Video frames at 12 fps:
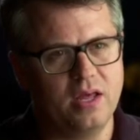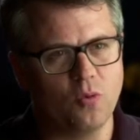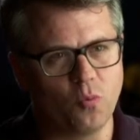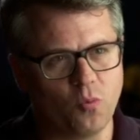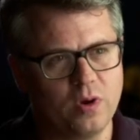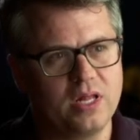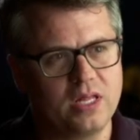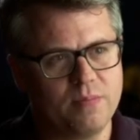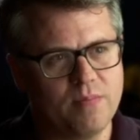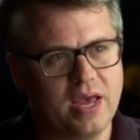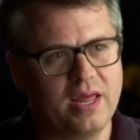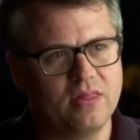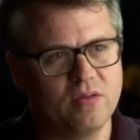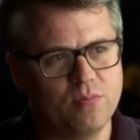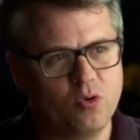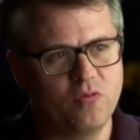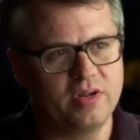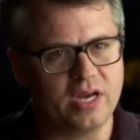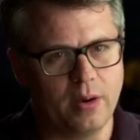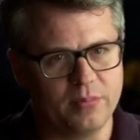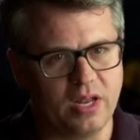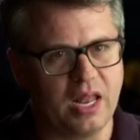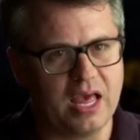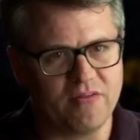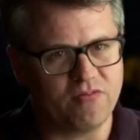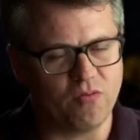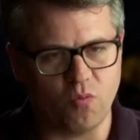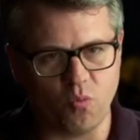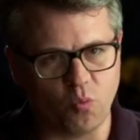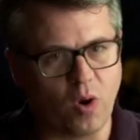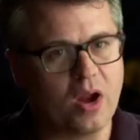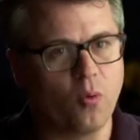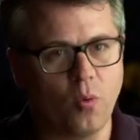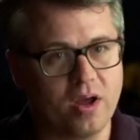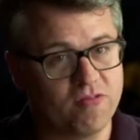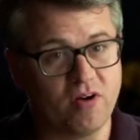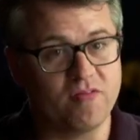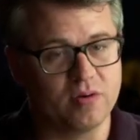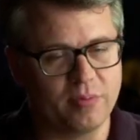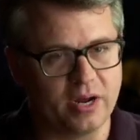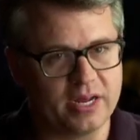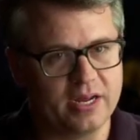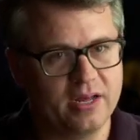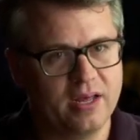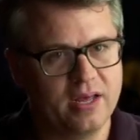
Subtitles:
really made the movie come to life right away for everybody.